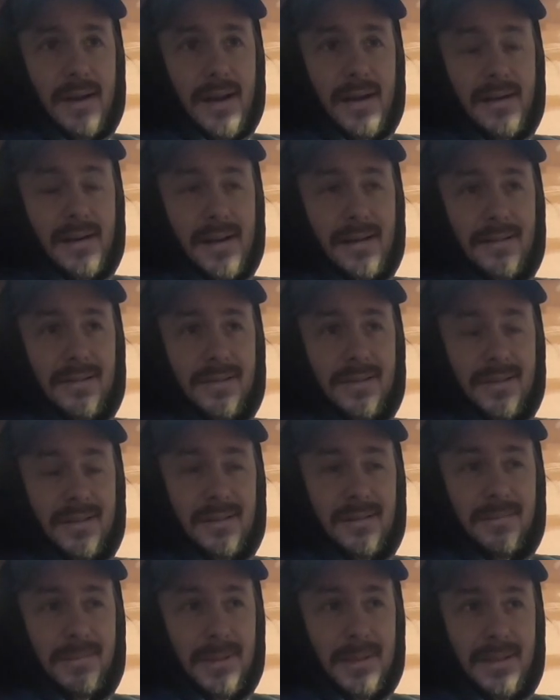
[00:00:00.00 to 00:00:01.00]

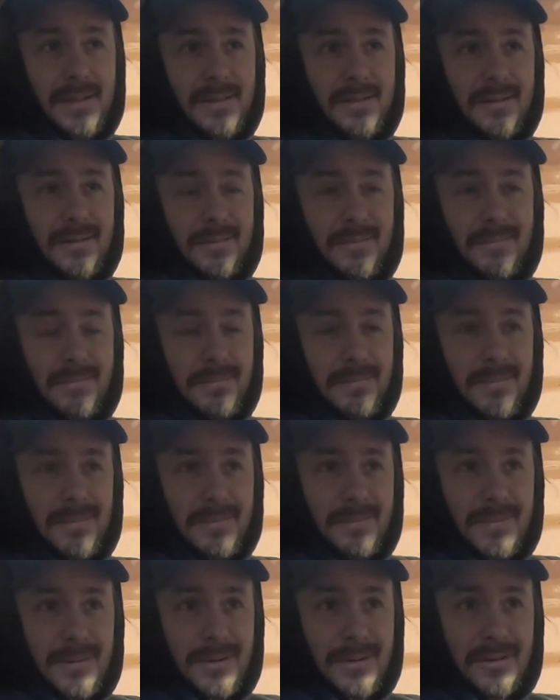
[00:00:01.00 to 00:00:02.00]
996 because
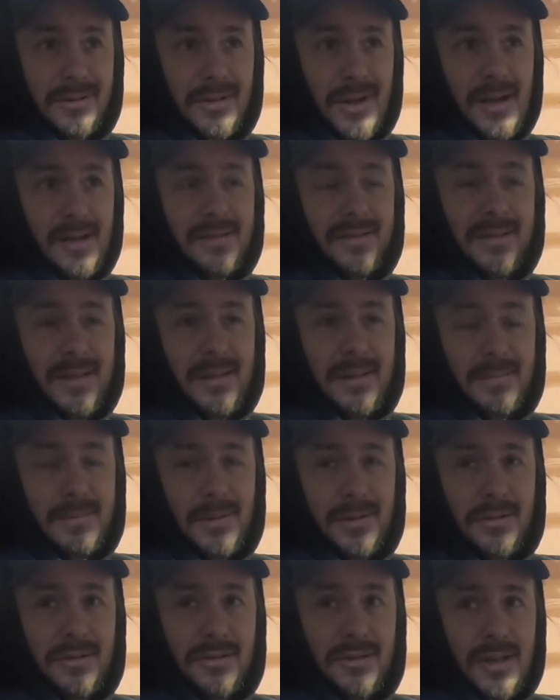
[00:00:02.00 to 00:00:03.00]
the stock setup
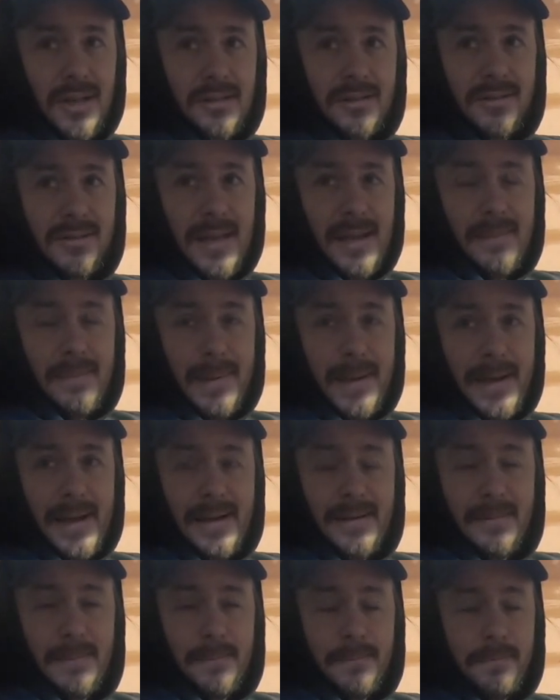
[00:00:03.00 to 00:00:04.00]
just sucks that
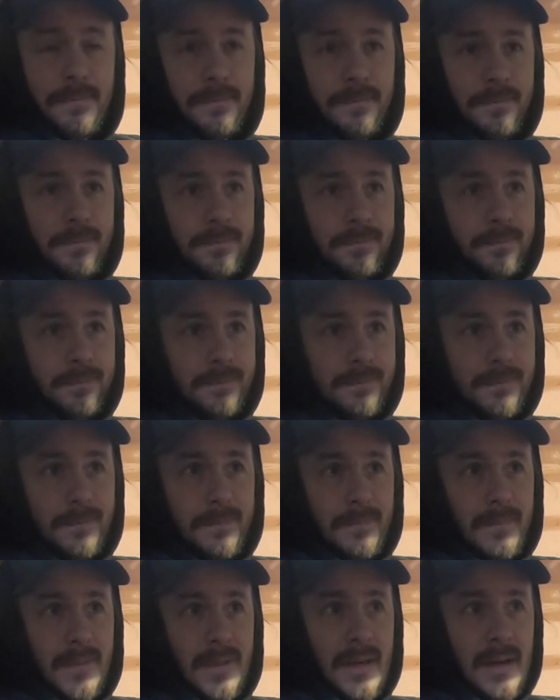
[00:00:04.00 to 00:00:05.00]
bad.
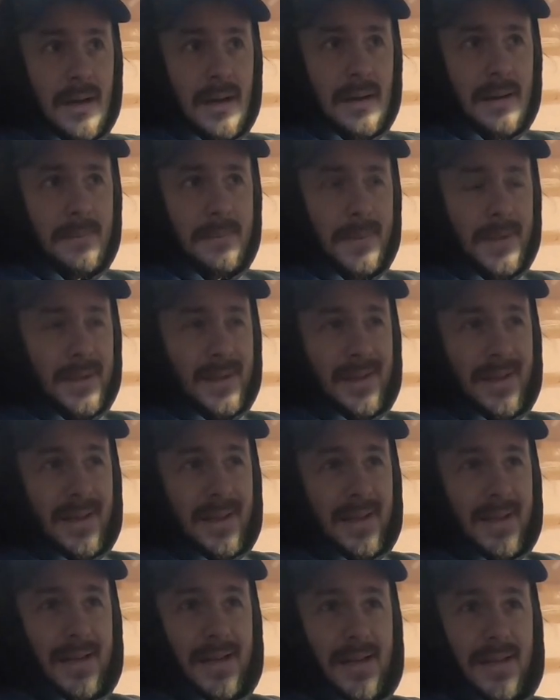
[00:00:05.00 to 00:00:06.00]

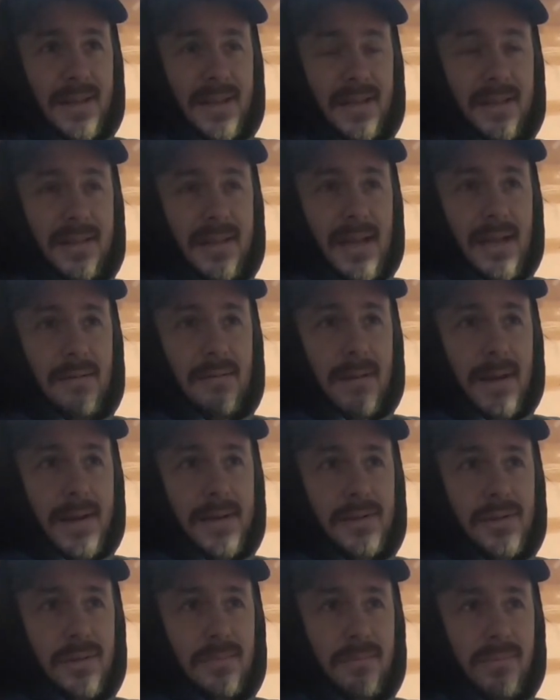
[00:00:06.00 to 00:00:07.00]
And I think they
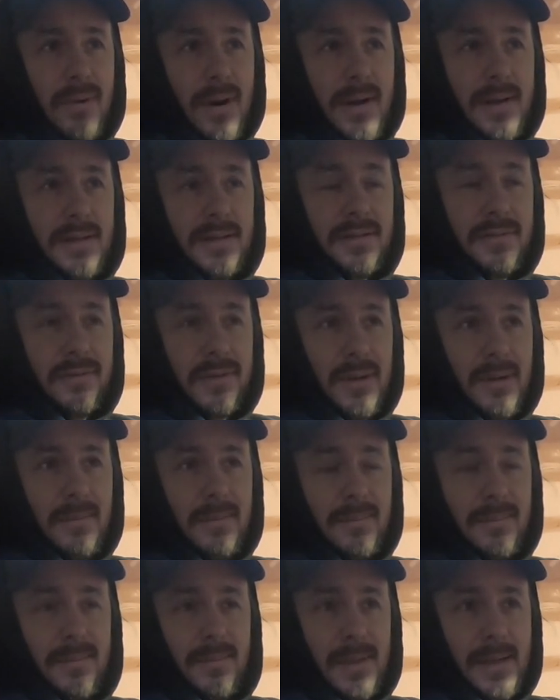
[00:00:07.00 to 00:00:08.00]
range in price
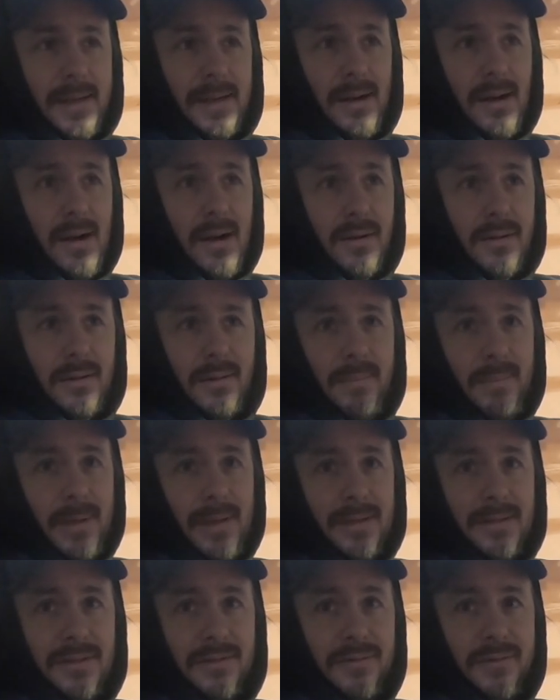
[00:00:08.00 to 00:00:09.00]
from like
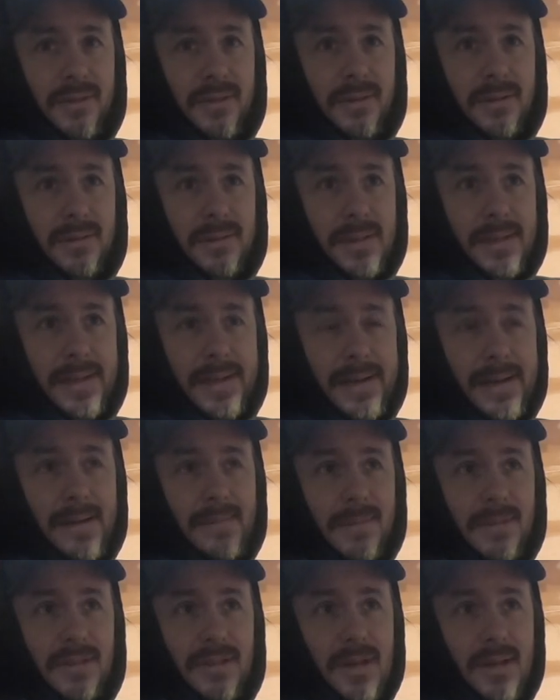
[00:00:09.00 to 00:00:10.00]
$100 for like an
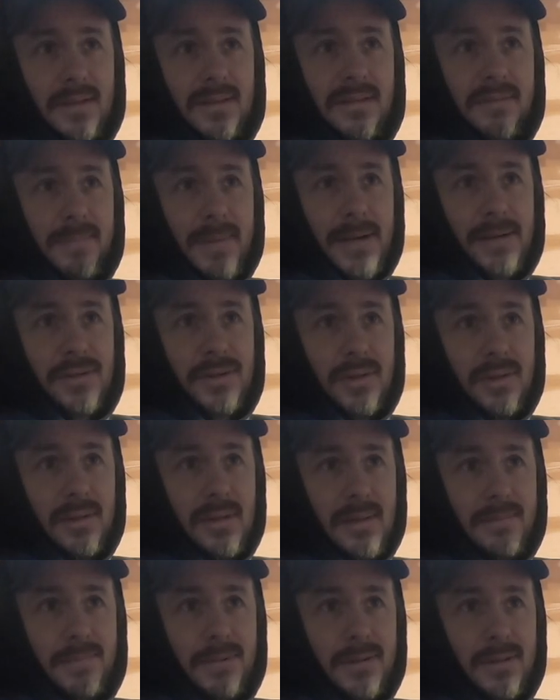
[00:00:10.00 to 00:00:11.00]
Amazon special
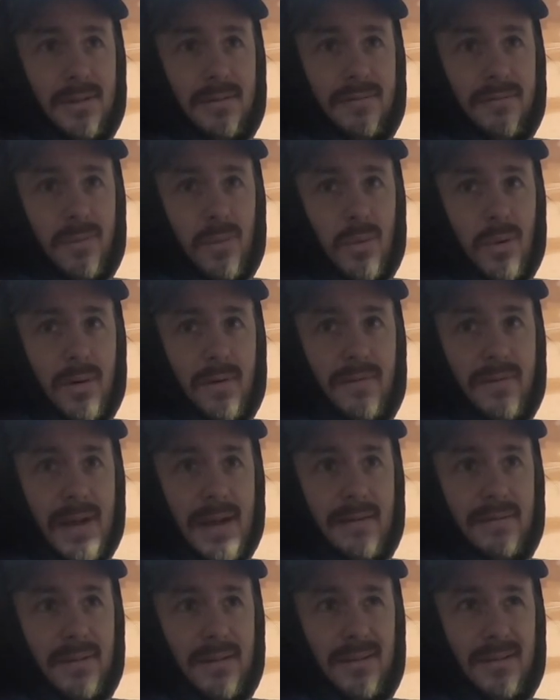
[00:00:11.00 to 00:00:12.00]
up to $400 or
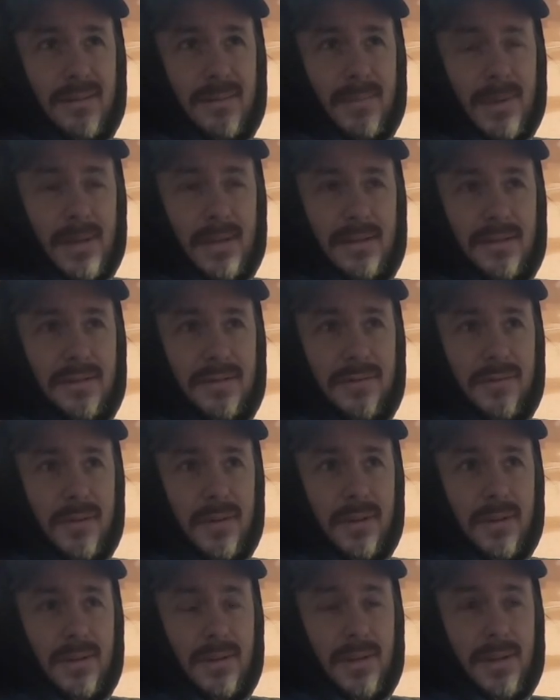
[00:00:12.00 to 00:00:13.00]
$500
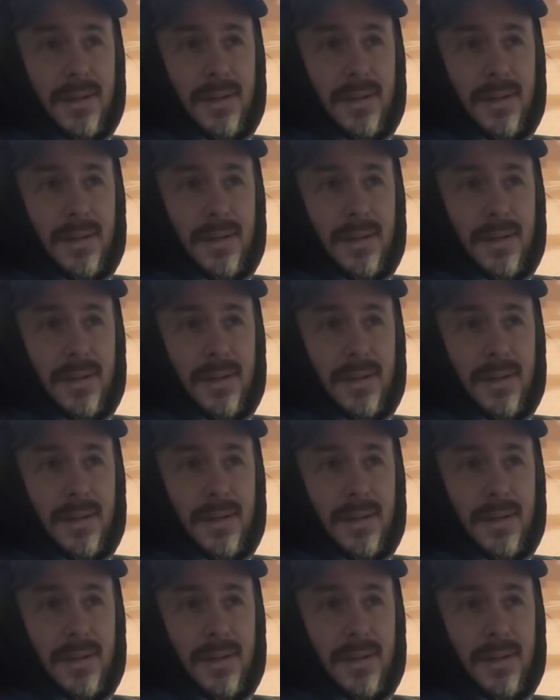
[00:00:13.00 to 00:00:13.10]
for